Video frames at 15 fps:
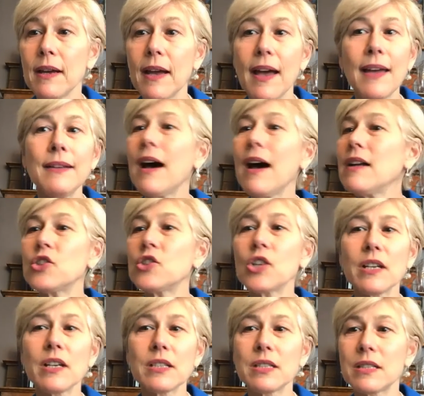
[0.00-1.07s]
and not
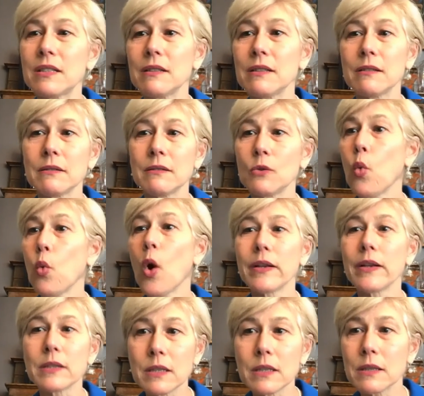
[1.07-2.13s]
just
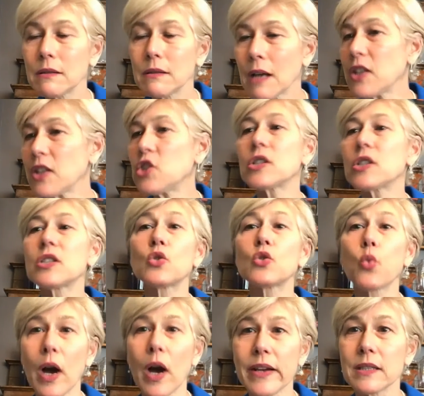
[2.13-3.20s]
once, not just
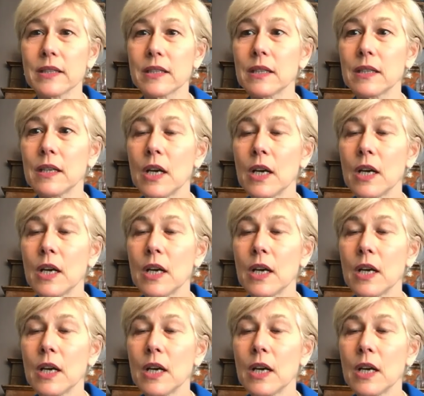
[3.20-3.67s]
twice.